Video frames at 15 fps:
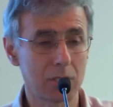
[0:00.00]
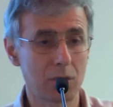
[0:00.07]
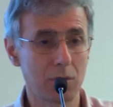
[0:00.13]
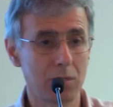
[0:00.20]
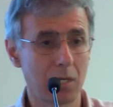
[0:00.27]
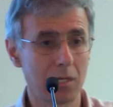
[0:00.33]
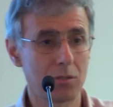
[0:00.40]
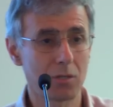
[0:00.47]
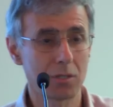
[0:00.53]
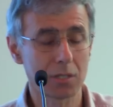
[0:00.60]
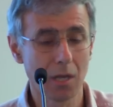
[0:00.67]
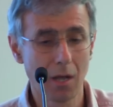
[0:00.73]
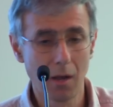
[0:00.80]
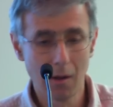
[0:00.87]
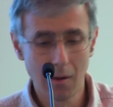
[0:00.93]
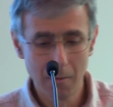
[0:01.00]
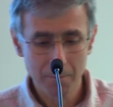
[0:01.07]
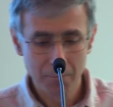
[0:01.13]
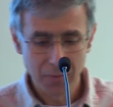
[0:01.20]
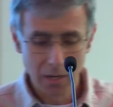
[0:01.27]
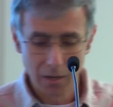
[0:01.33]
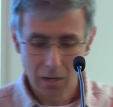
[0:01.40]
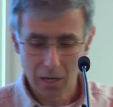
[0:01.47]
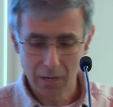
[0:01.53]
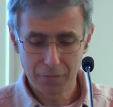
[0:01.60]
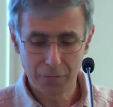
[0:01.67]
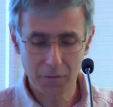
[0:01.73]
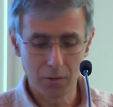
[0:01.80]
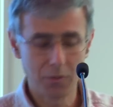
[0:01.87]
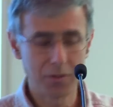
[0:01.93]
too dangerous. I
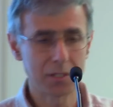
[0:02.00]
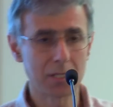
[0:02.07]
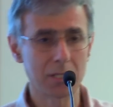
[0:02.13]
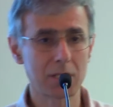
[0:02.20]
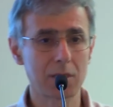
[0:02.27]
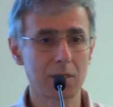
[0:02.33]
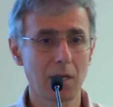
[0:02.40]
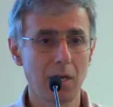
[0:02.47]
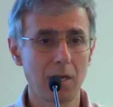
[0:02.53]
feel this